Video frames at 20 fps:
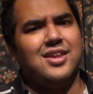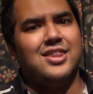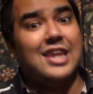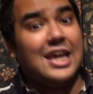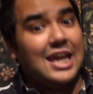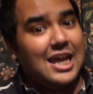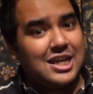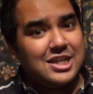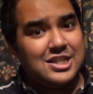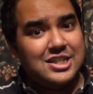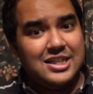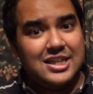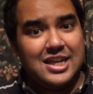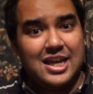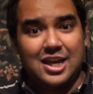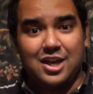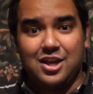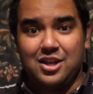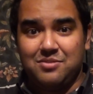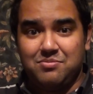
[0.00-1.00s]
they actually
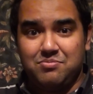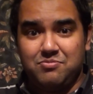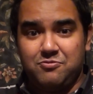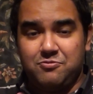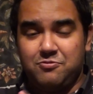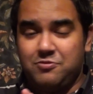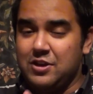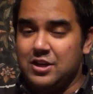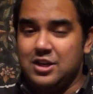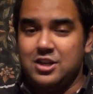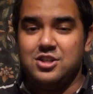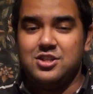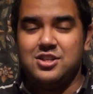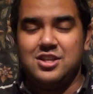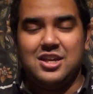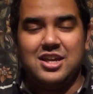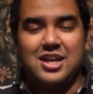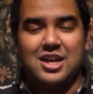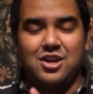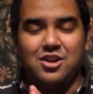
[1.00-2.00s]
get finished,
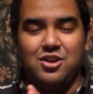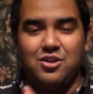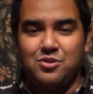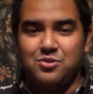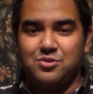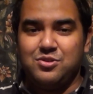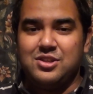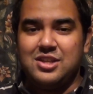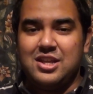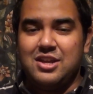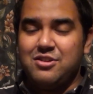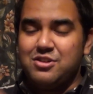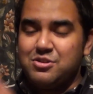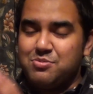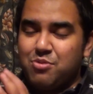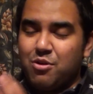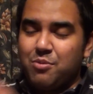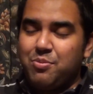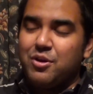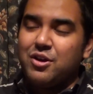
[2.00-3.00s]
they get closed, there is
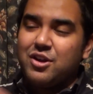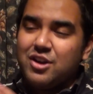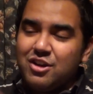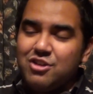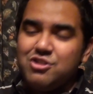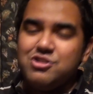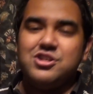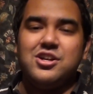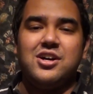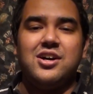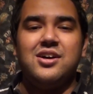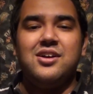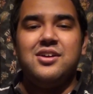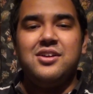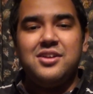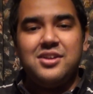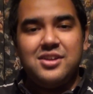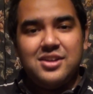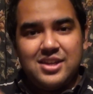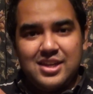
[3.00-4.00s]
proper closure
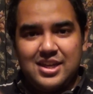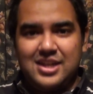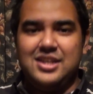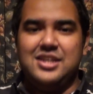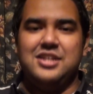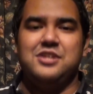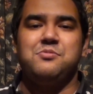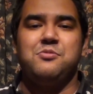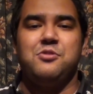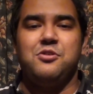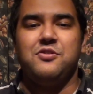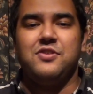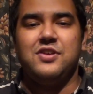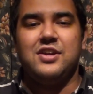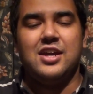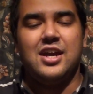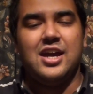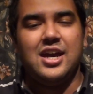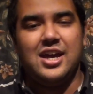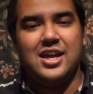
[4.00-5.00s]
in this
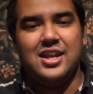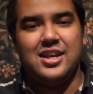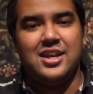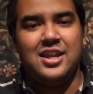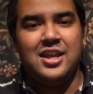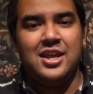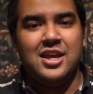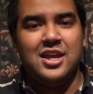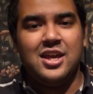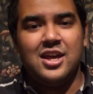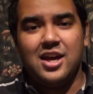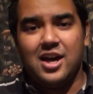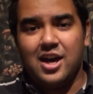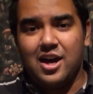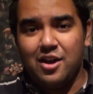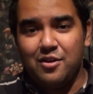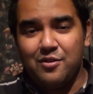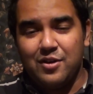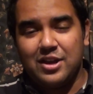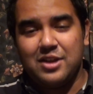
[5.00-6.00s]
movie, and
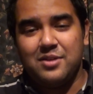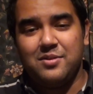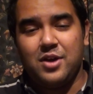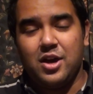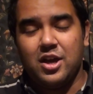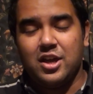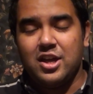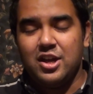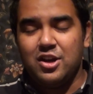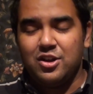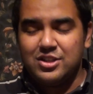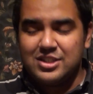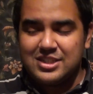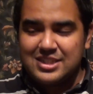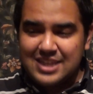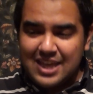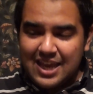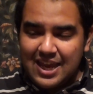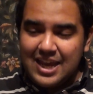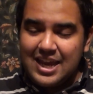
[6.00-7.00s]
I reckon, I cannot
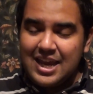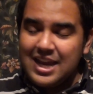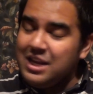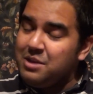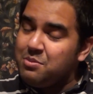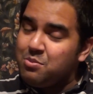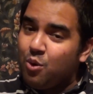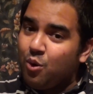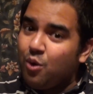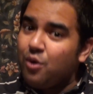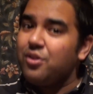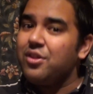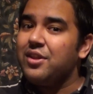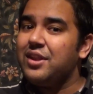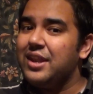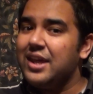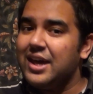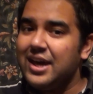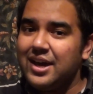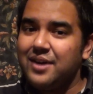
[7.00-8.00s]
say any more
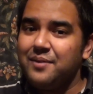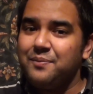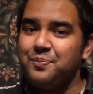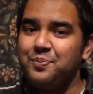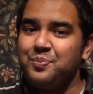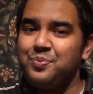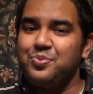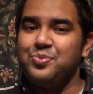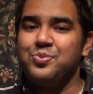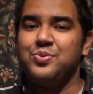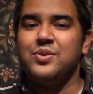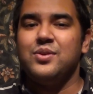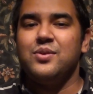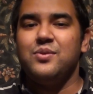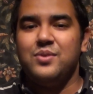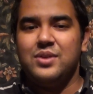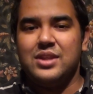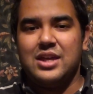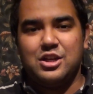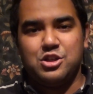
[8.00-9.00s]
than that
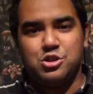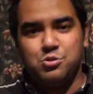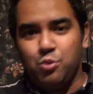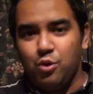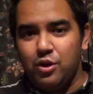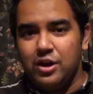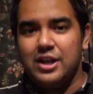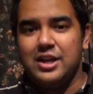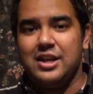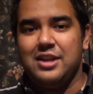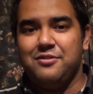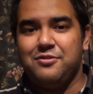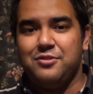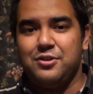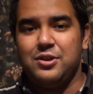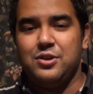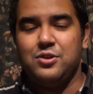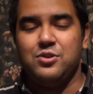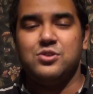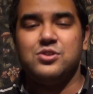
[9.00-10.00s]
without spoiling it
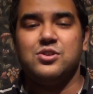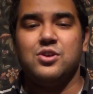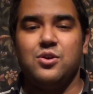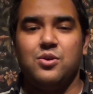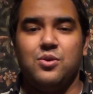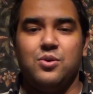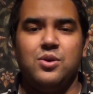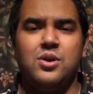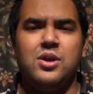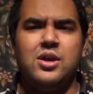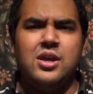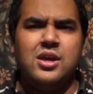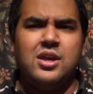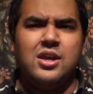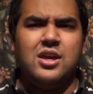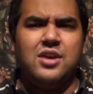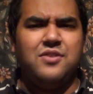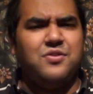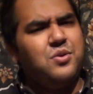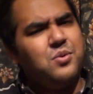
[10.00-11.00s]
for you, so
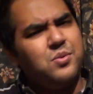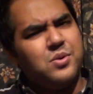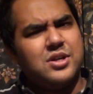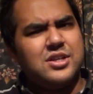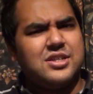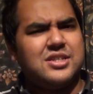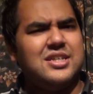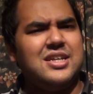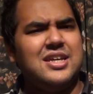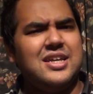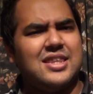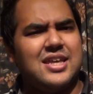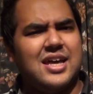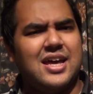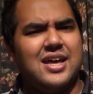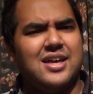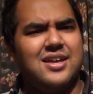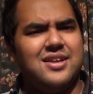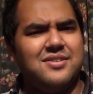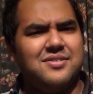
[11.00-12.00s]
if you want to see
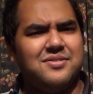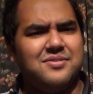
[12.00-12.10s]
that,